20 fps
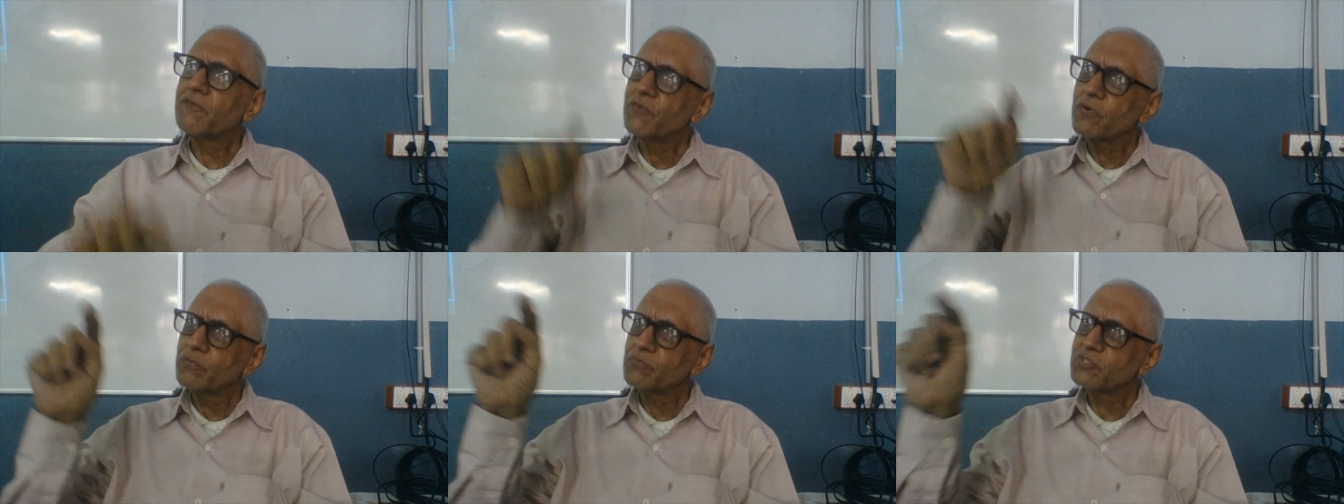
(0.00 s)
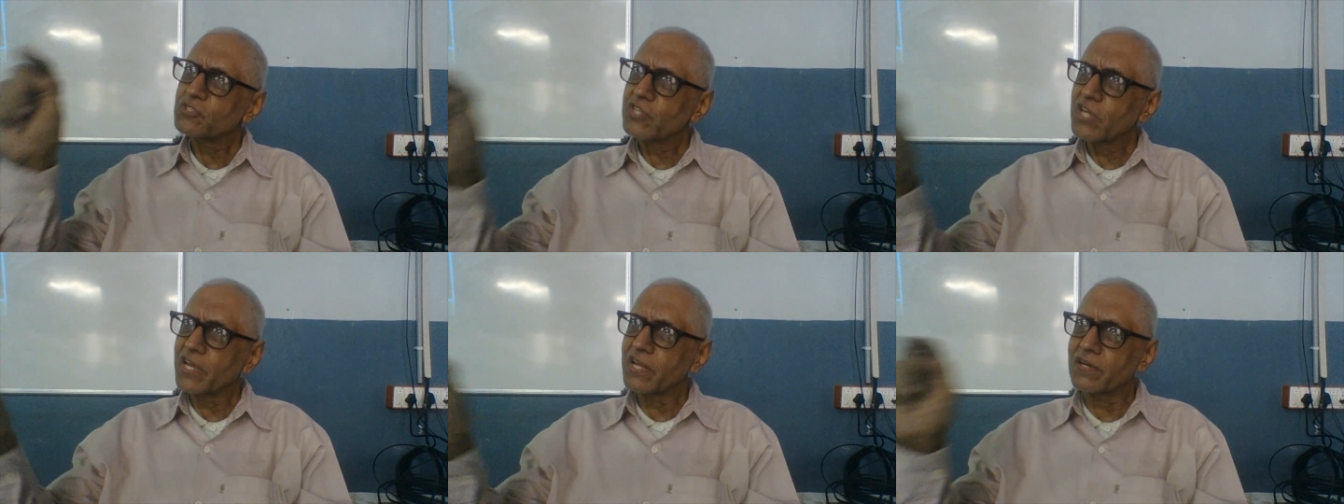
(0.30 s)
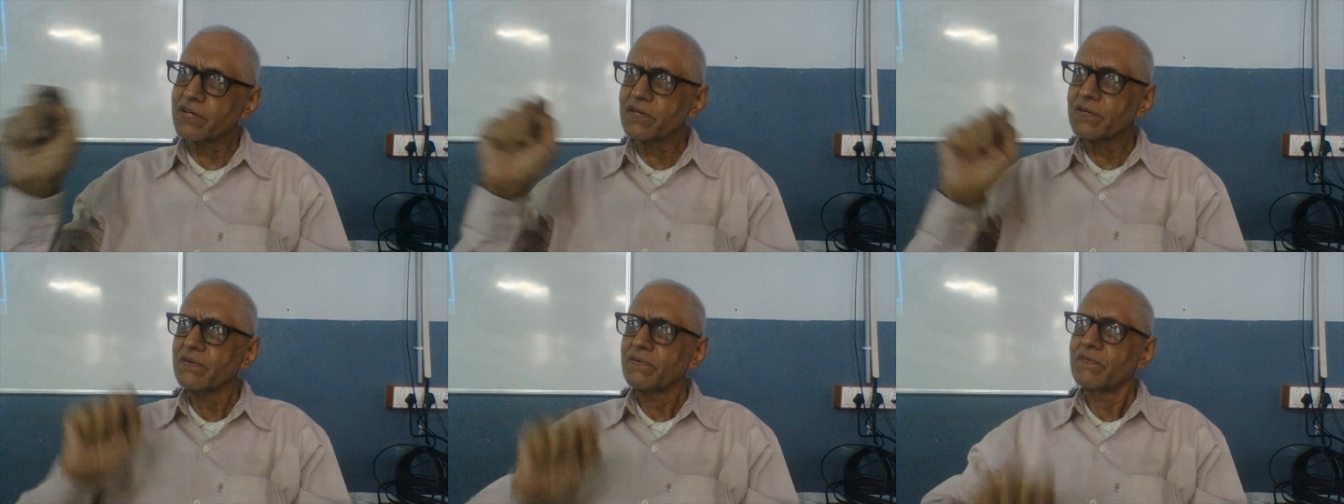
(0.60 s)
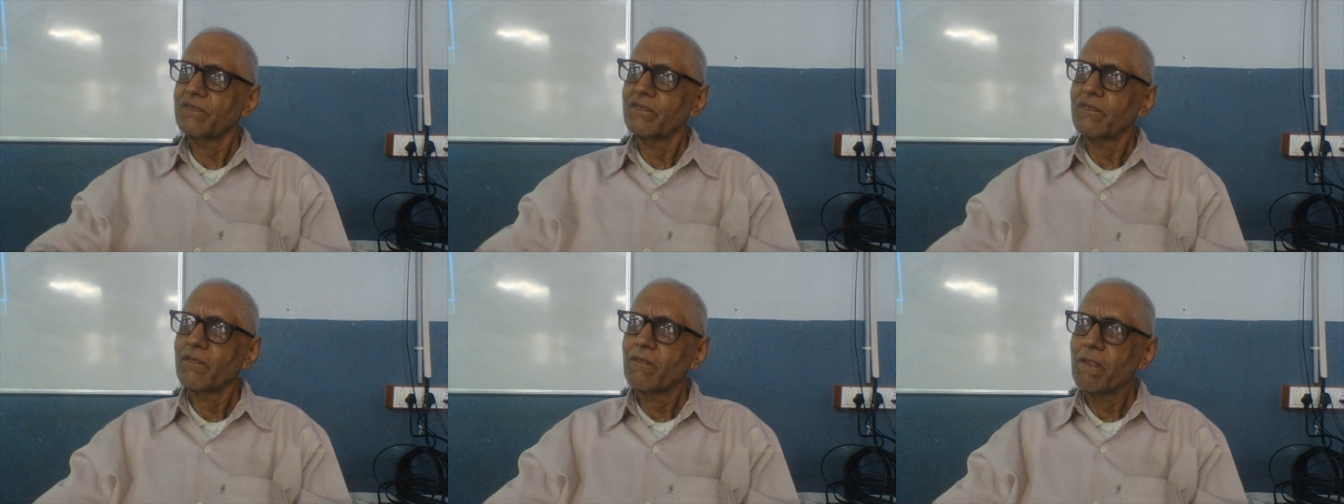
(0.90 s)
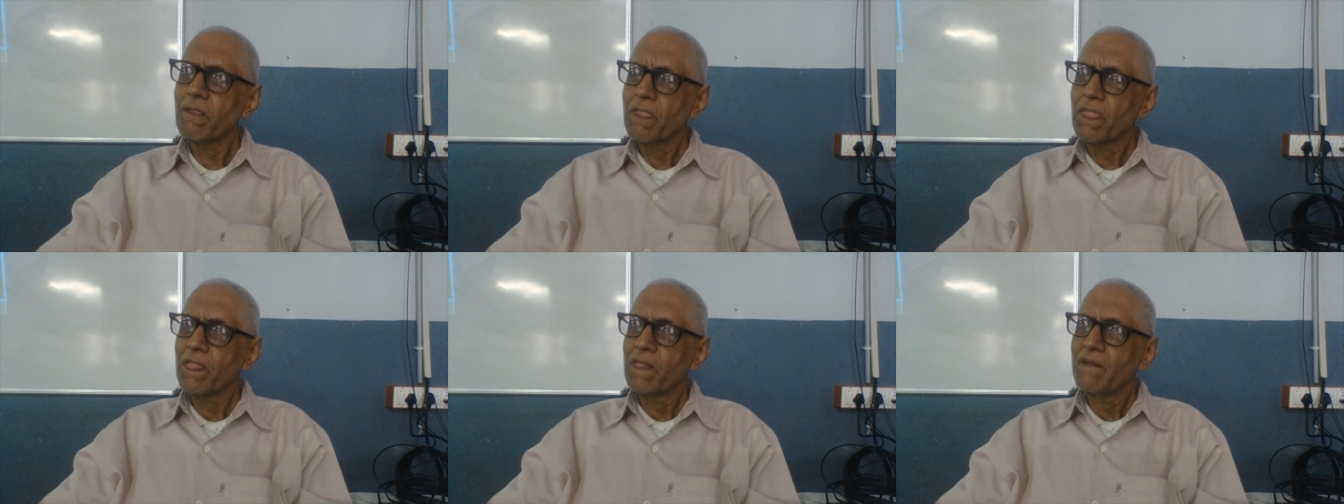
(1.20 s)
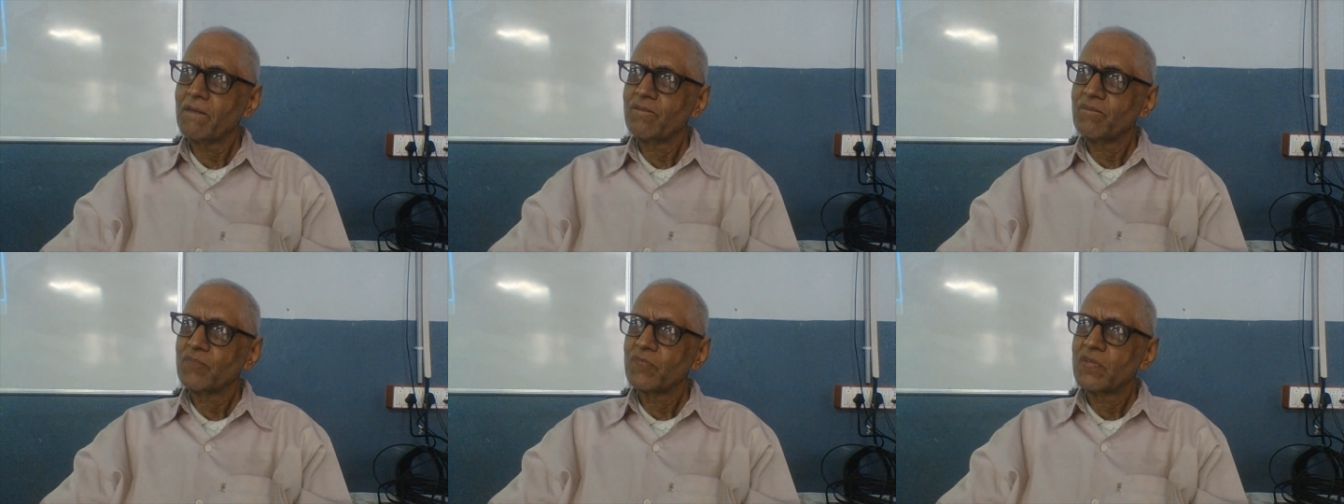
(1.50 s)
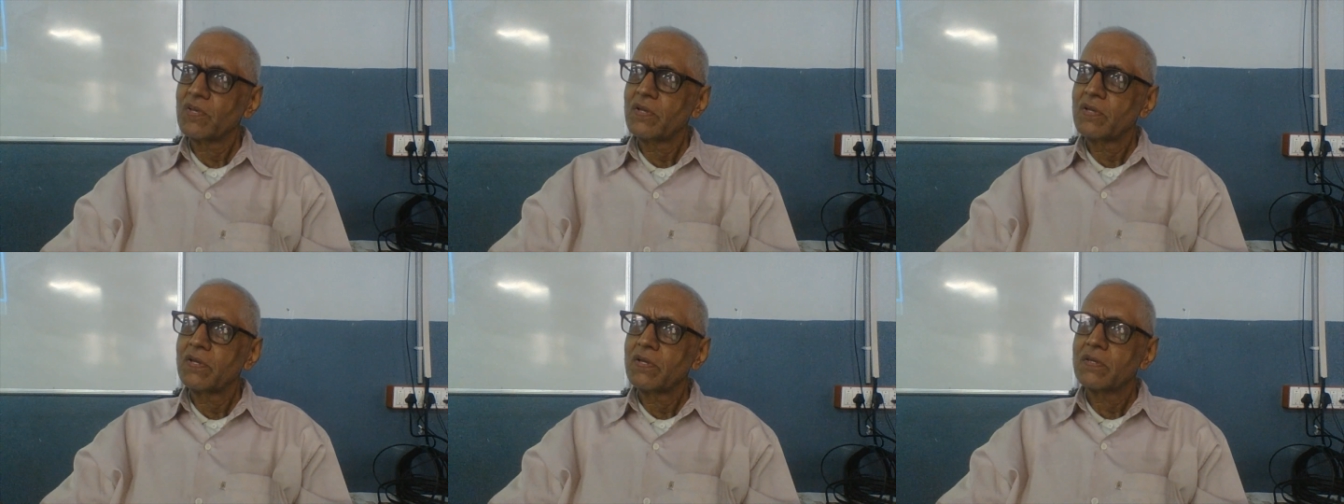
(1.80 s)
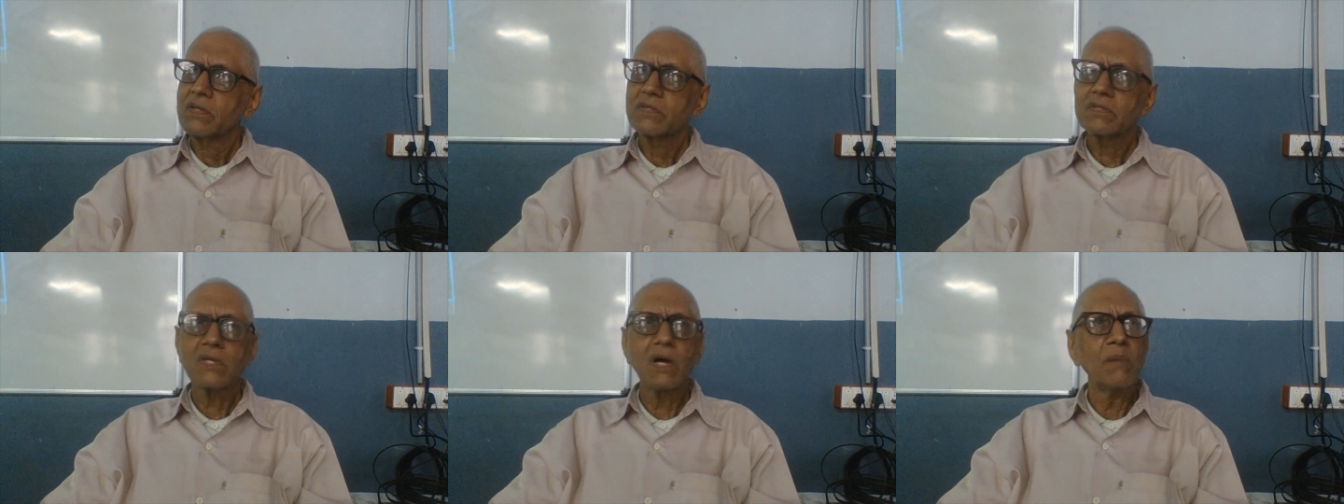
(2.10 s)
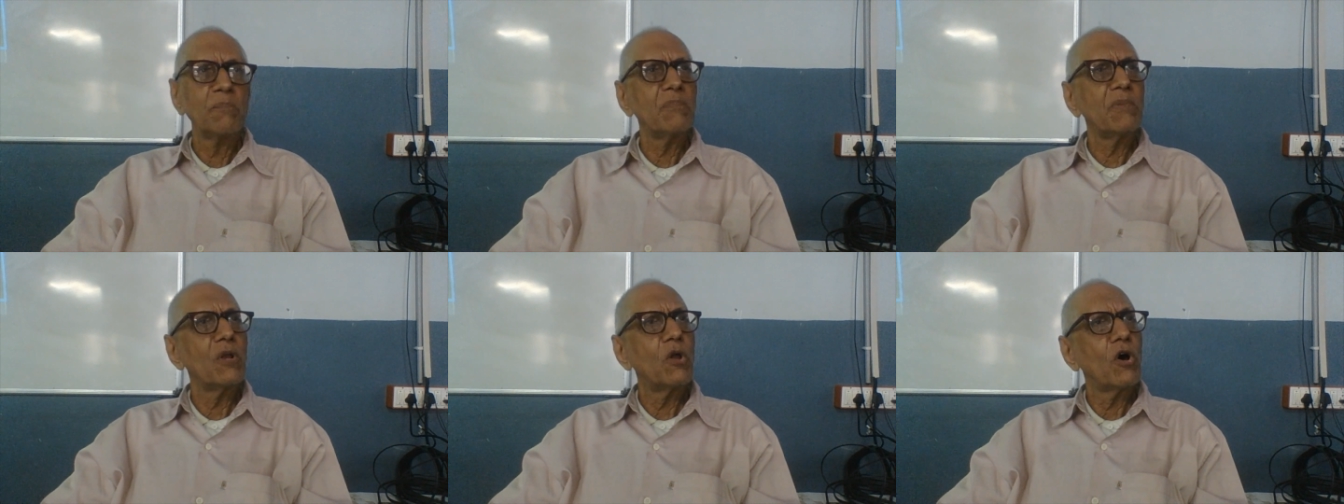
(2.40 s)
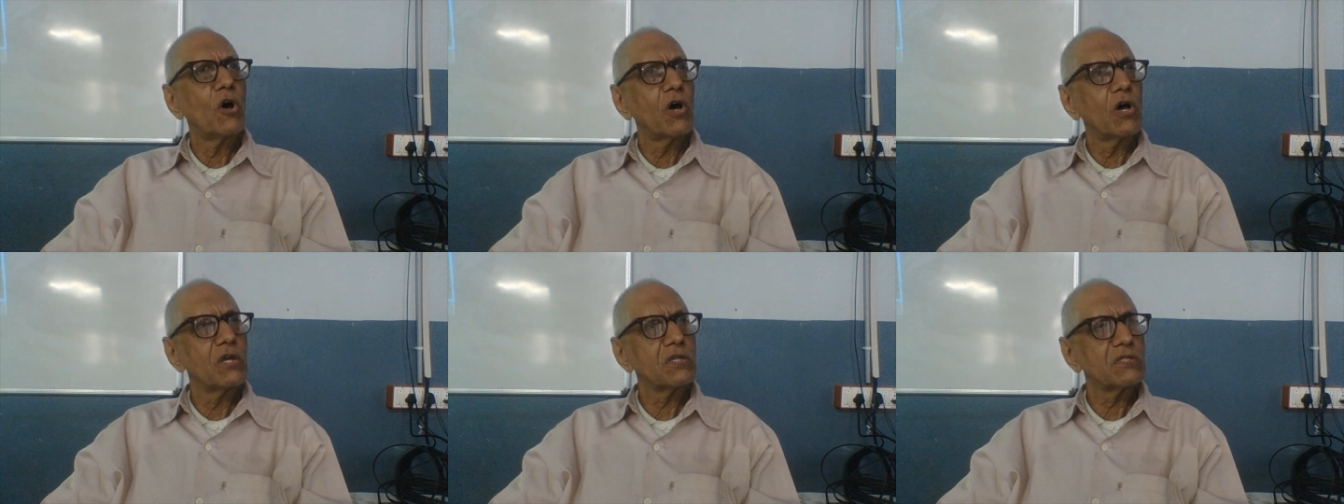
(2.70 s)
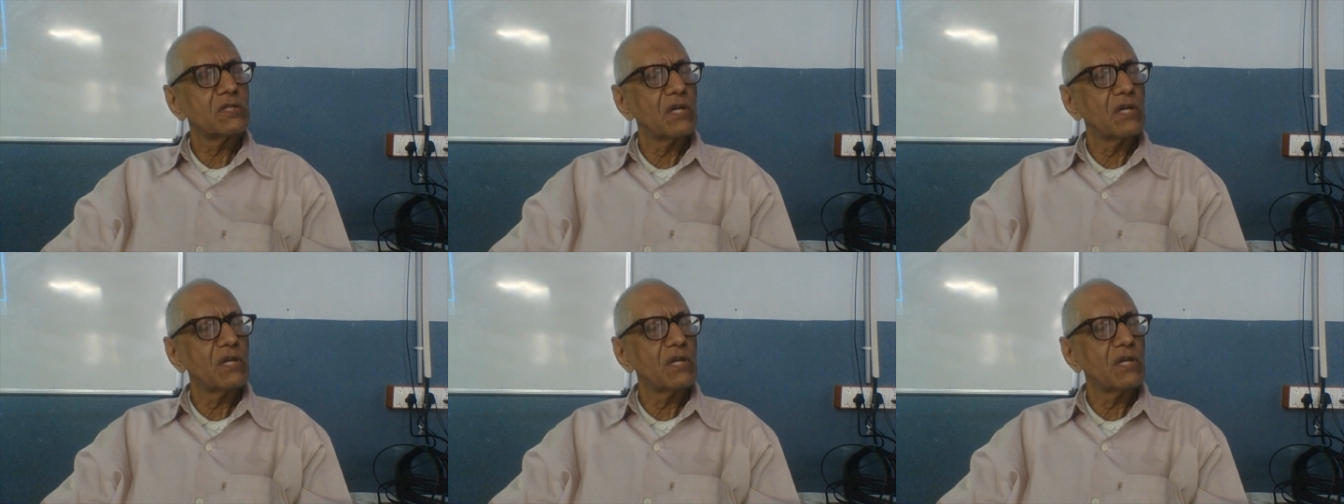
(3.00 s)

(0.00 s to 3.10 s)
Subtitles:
from state. Some laws